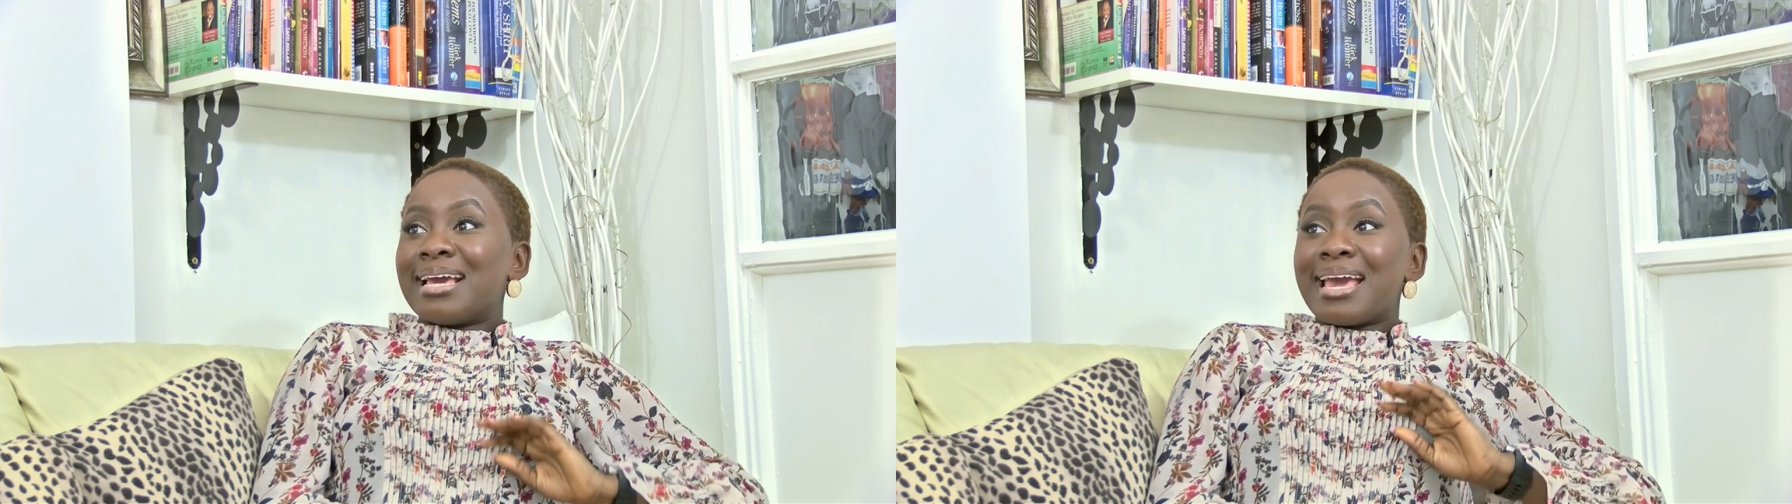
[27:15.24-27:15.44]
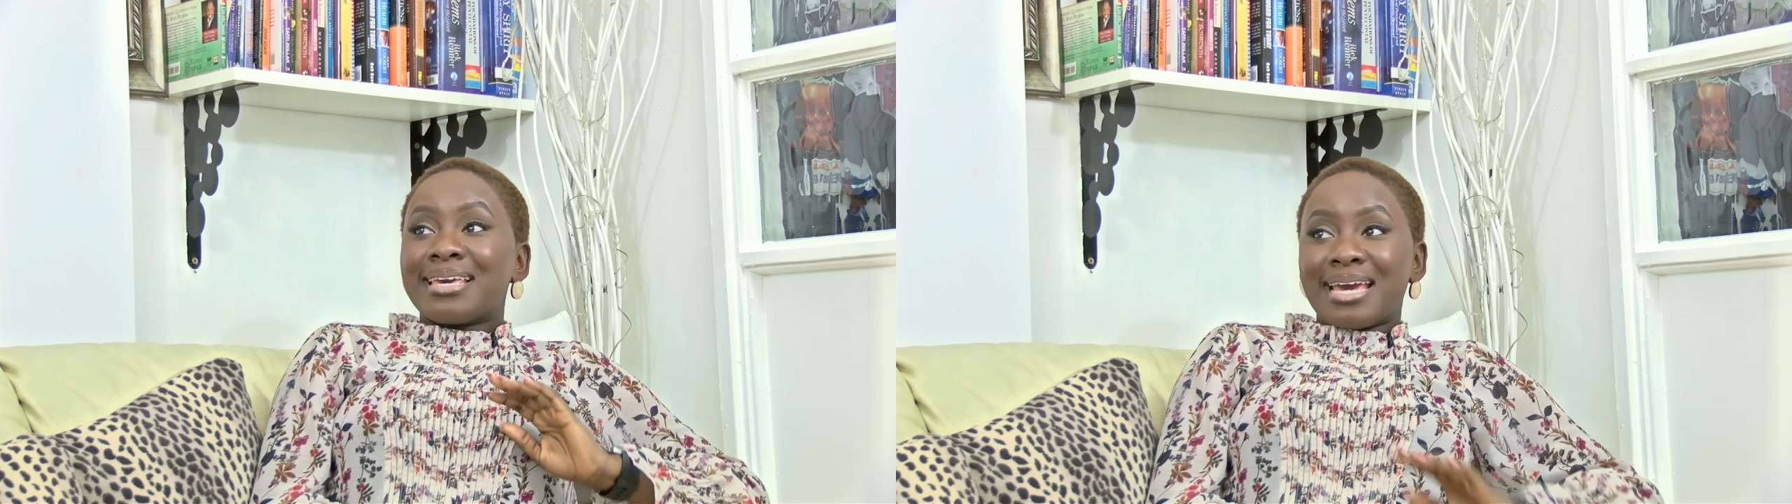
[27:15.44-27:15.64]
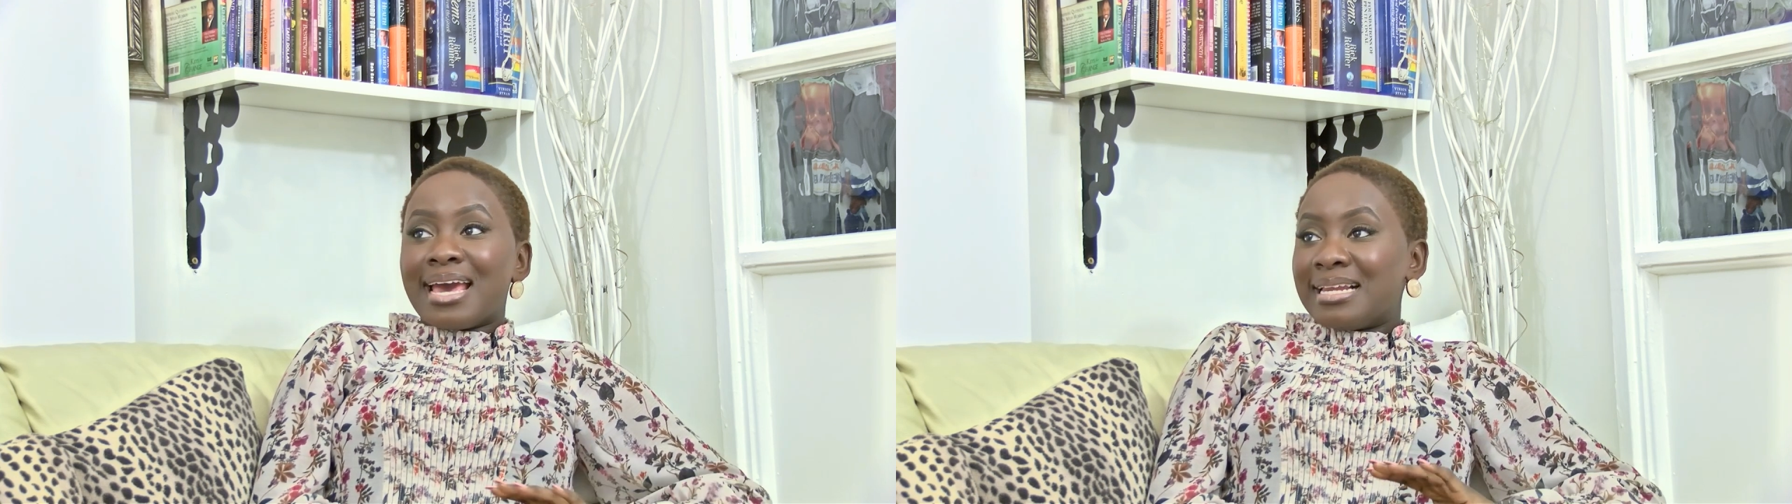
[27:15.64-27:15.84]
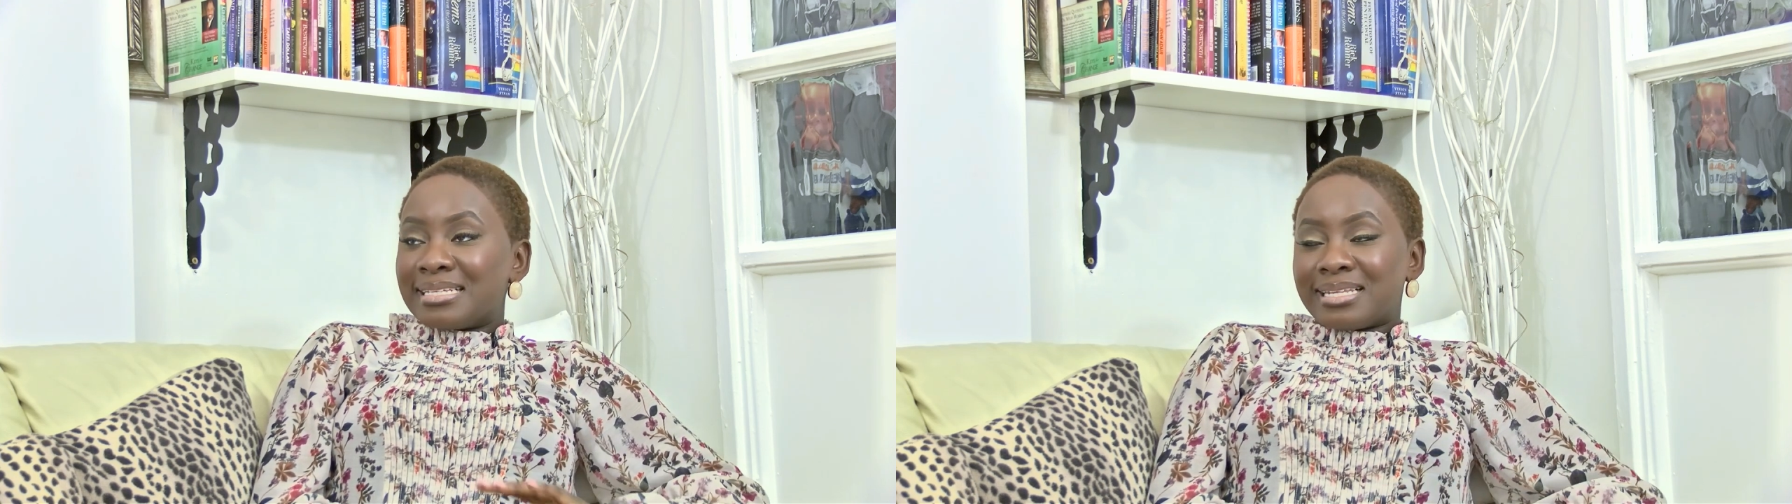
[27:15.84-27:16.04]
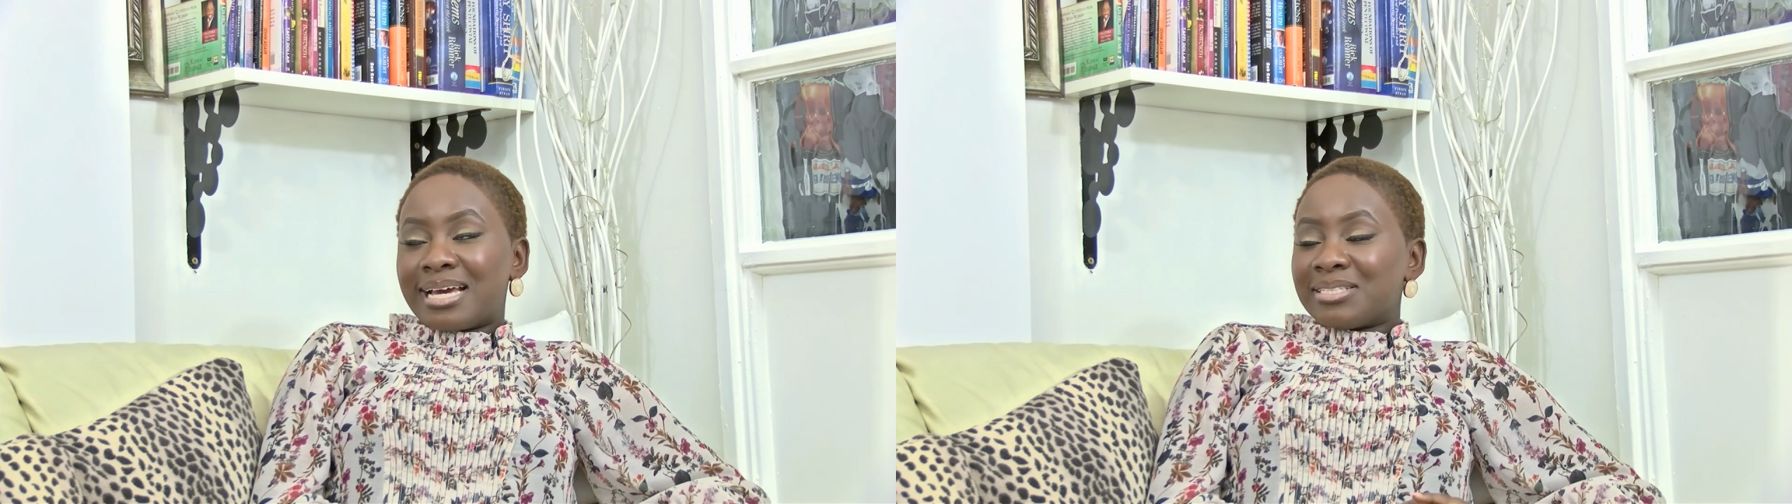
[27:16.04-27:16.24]
Again,
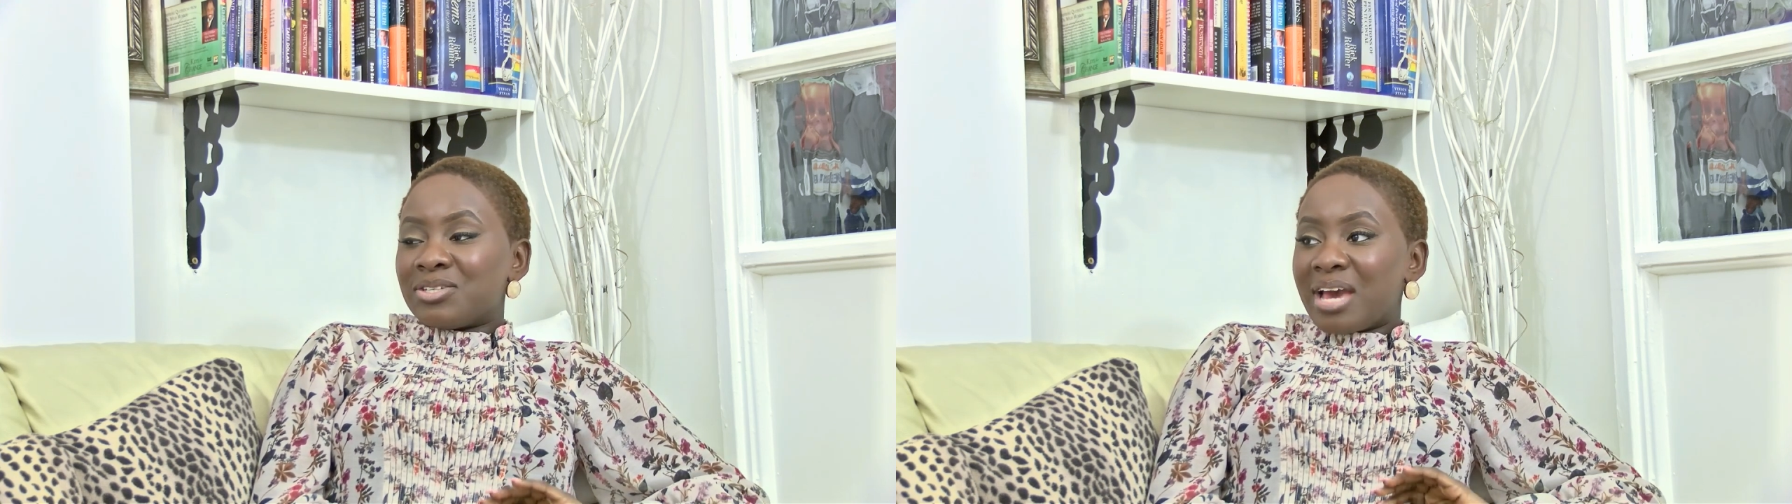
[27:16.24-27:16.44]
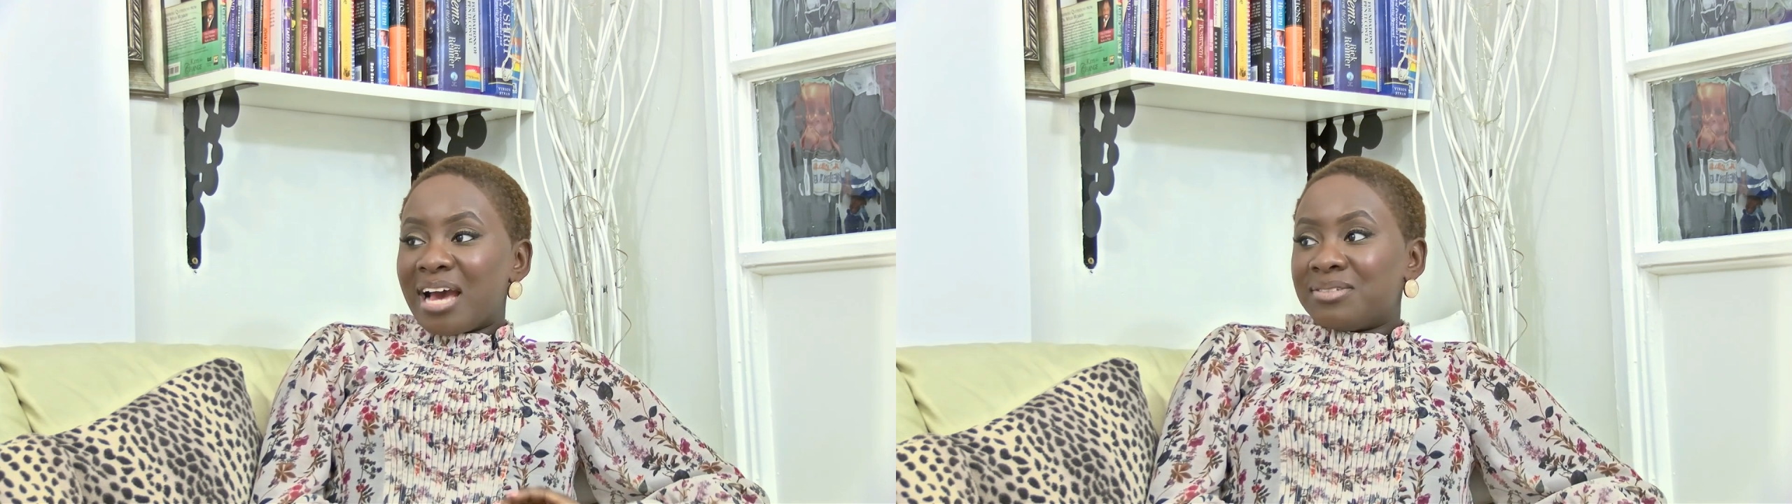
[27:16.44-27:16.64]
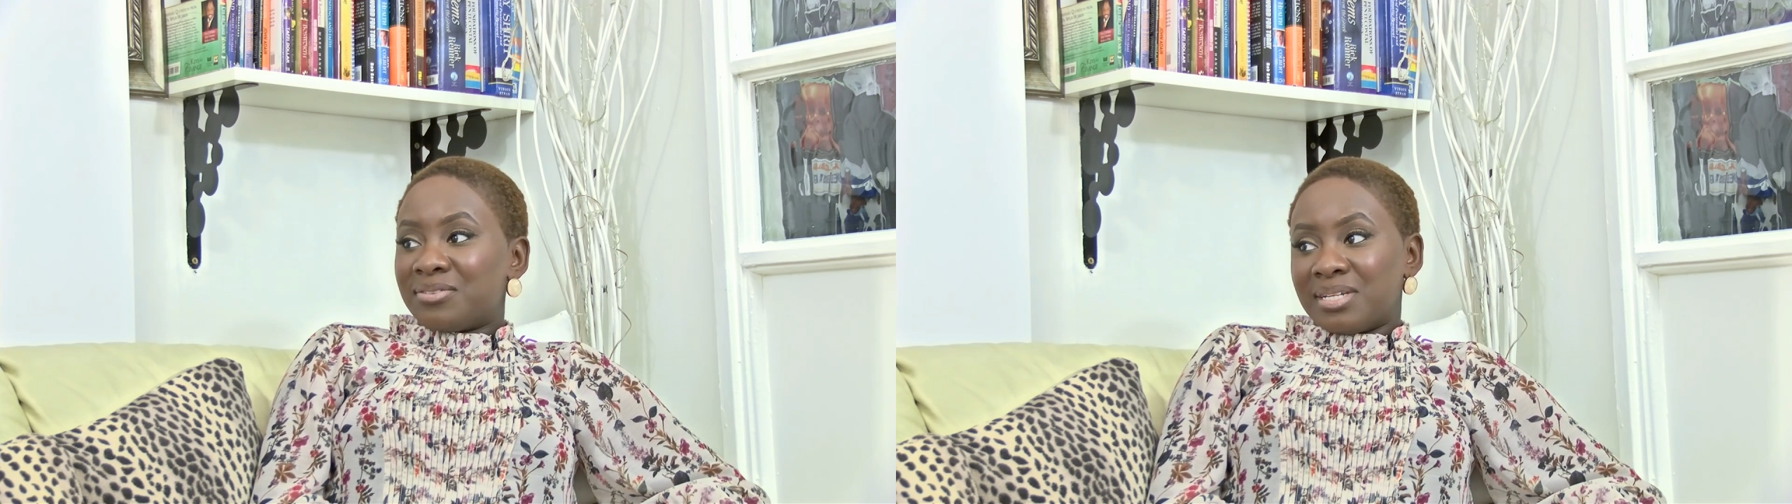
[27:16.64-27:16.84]
it's like you have to